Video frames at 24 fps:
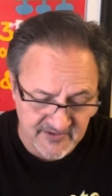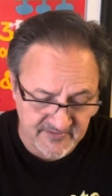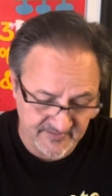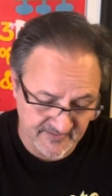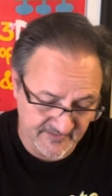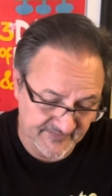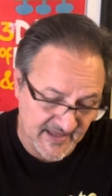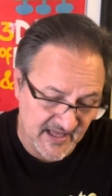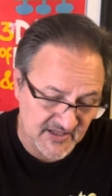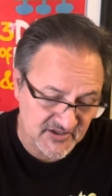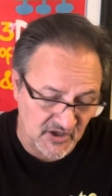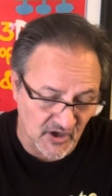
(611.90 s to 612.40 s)

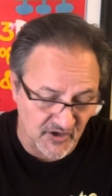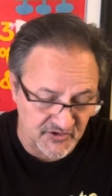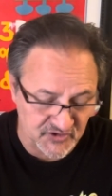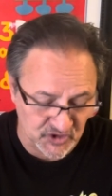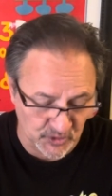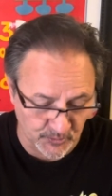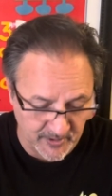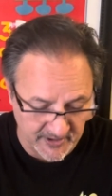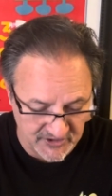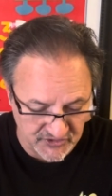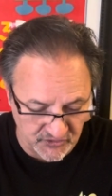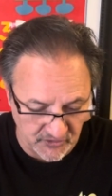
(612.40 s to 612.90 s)
That's also
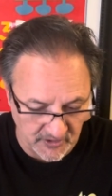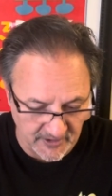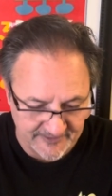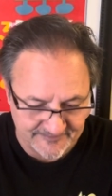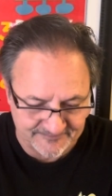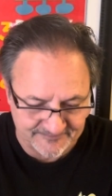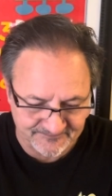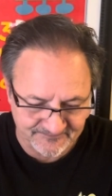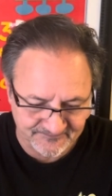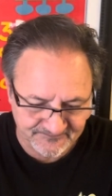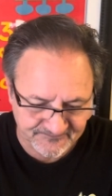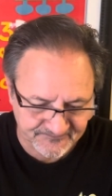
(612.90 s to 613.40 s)
pretty strong.
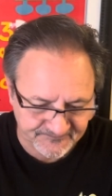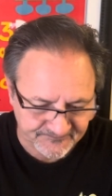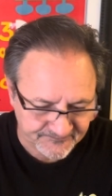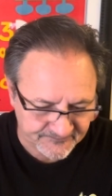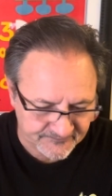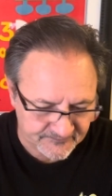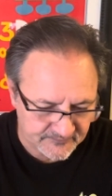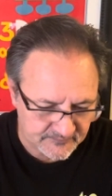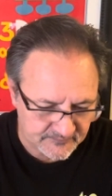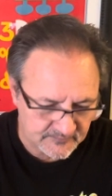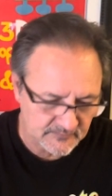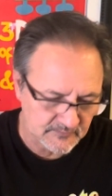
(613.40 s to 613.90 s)

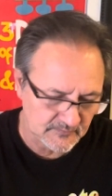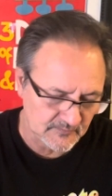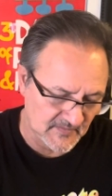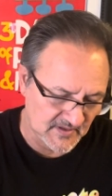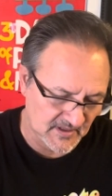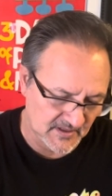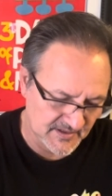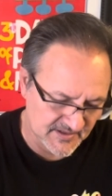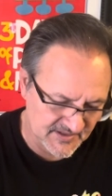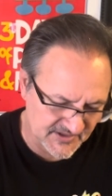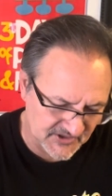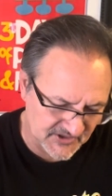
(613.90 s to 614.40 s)

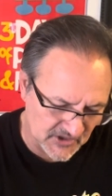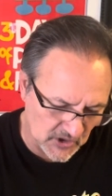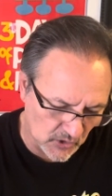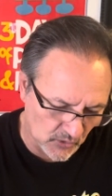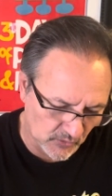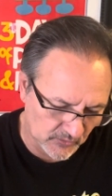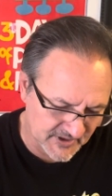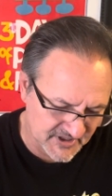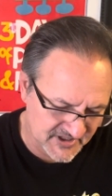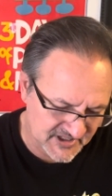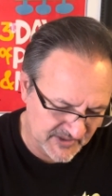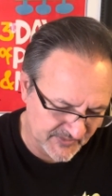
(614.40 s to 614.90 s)
So
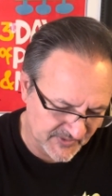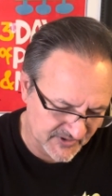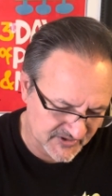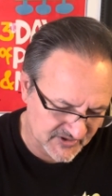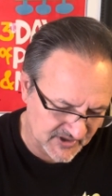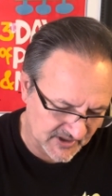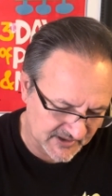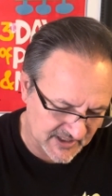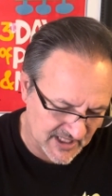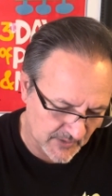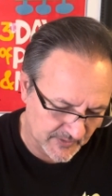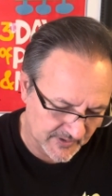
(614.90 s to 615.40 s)
let's see what's
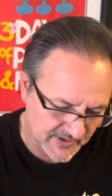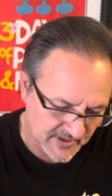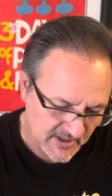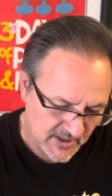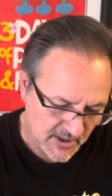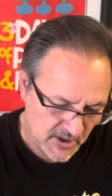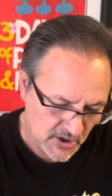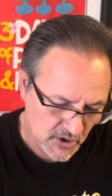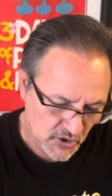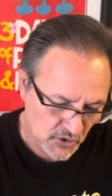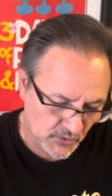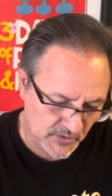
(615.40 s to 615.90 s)
on that one.
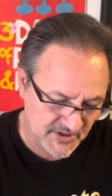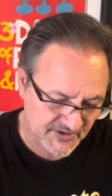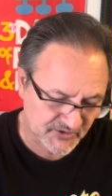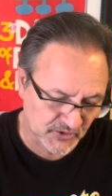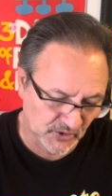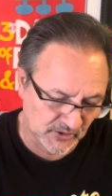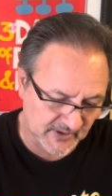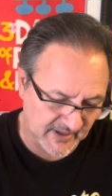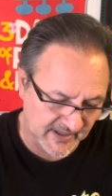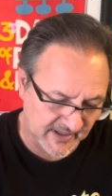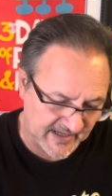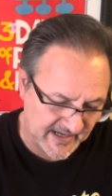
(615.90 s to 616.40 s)

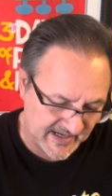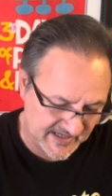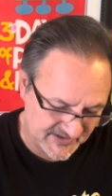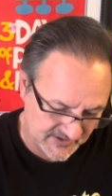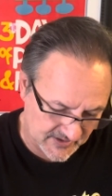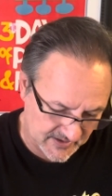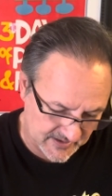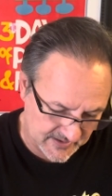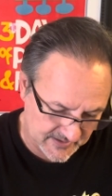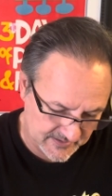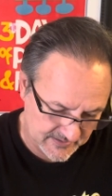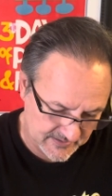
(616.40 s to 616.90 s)
Crystal
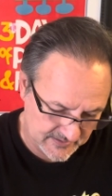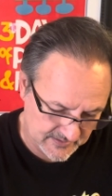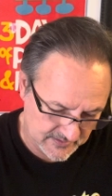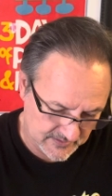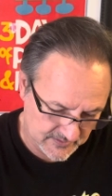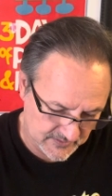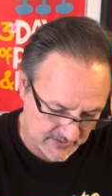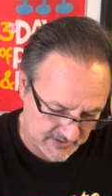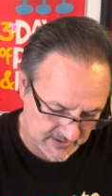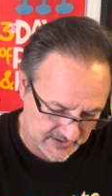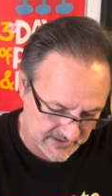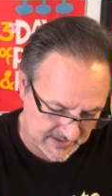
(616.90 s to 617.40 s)
Liaison.
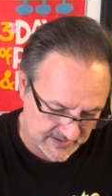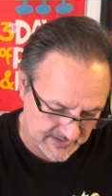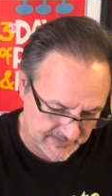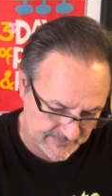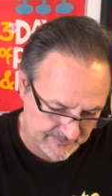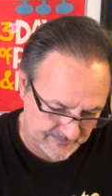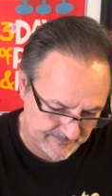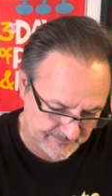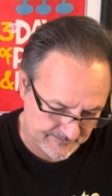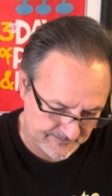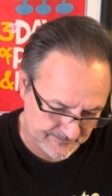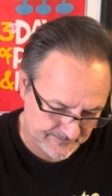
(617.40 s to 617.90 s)

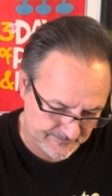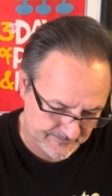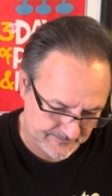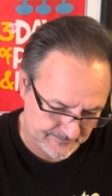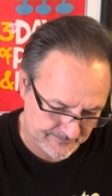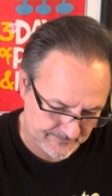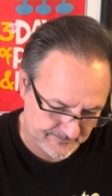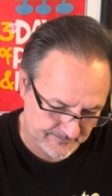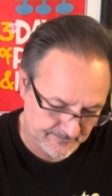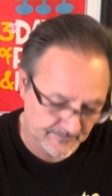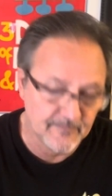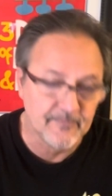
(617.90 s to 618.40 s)

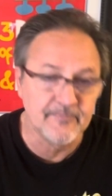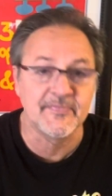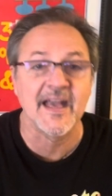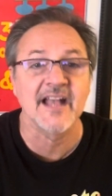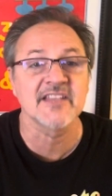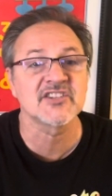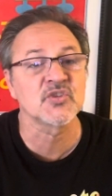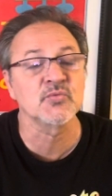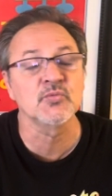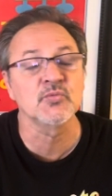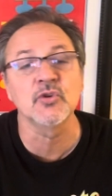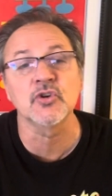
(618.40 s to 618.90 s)

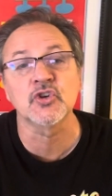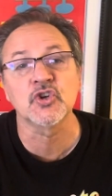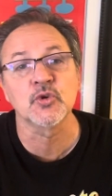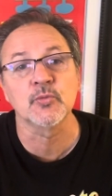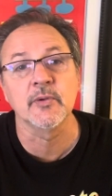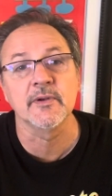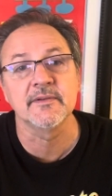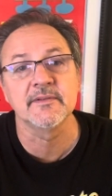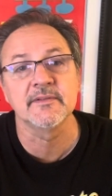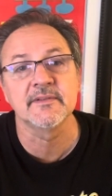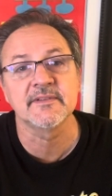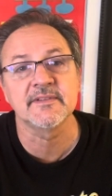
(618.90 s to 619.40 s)
That's a real good
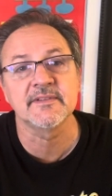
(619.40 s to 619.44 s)
one.